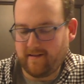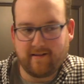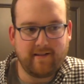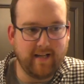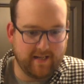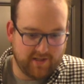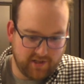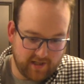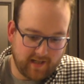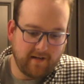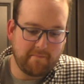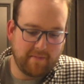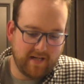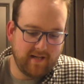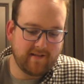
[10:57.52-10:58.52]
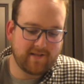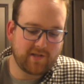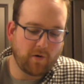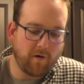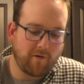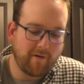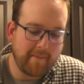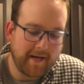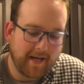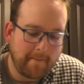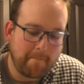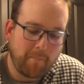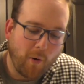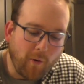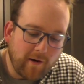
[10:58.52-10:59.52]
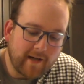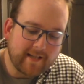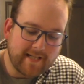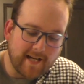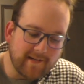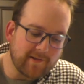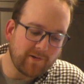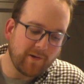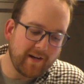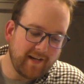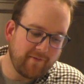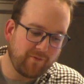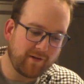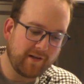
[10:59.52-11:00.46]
Yeah, it's chicken meat. So are we making pork tenderloin if we're